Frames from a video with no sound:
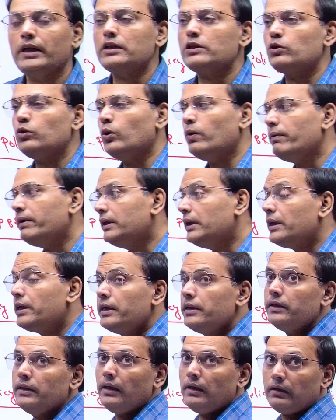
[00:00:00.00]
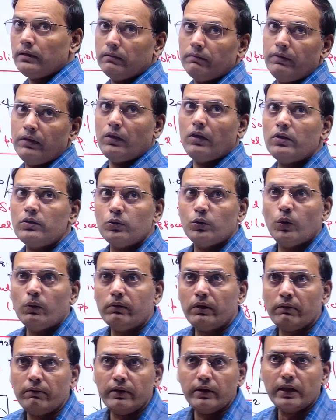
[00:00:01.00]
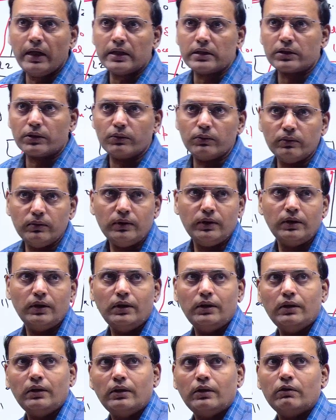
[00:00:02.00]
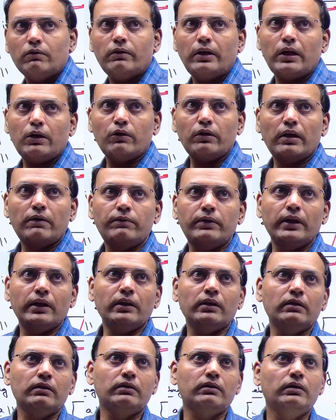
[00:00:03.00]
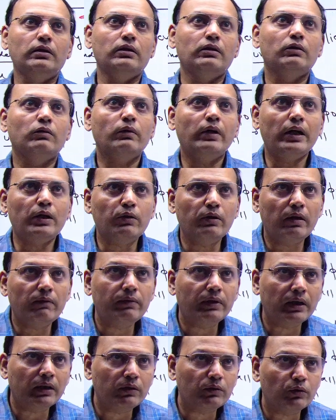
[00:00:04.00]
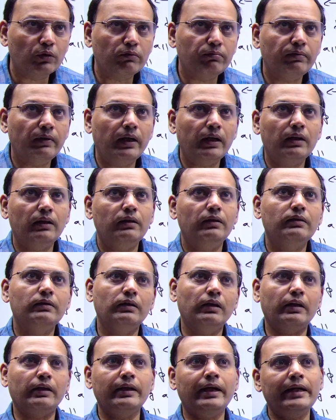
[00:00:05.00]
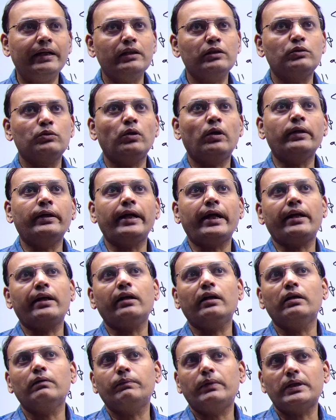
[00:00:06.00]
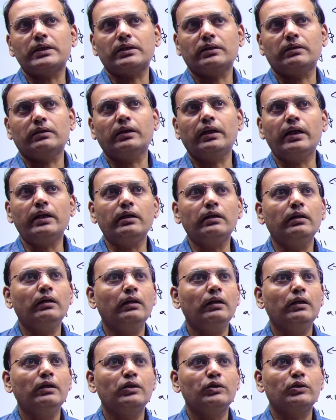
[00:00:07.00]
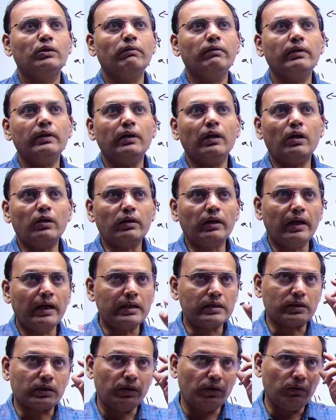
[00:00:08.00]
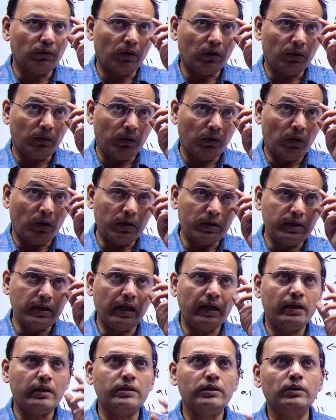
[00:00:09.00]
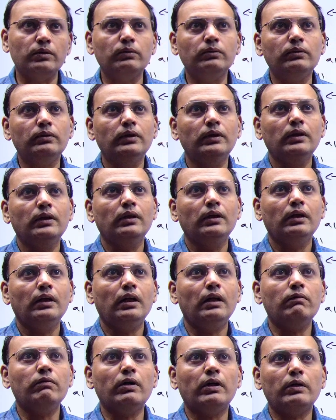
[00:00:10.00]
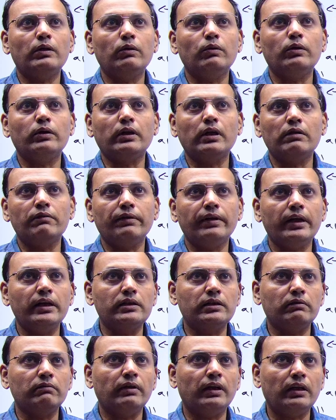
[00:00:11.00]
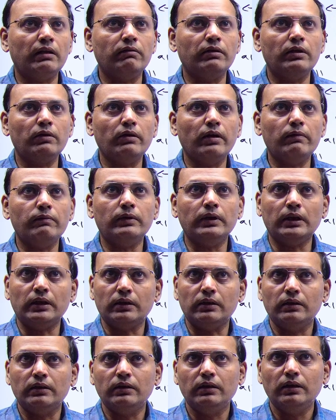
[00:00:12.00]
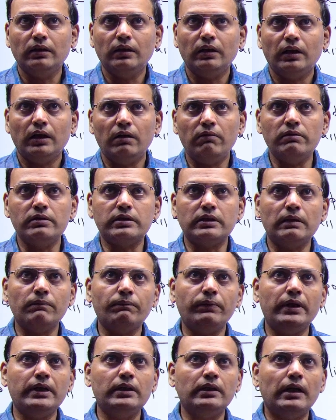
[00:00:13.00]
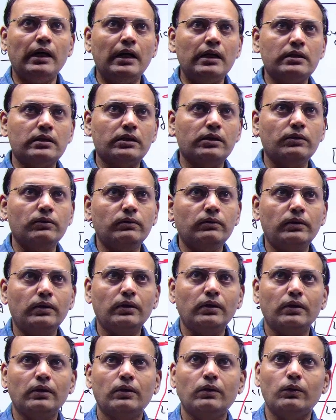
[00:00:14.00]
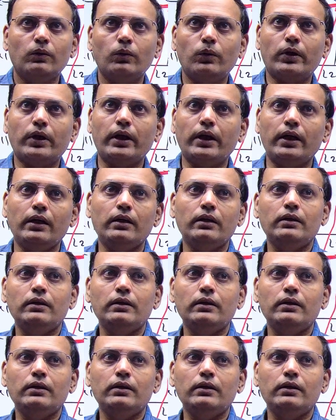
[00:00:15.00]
show me the result, because no one will ask you what you have done, why you have done so far. The client is non-technical person, right? So he will not ask you or not challenge you about your configuration, whatever you have done. He will simply ask you, okay,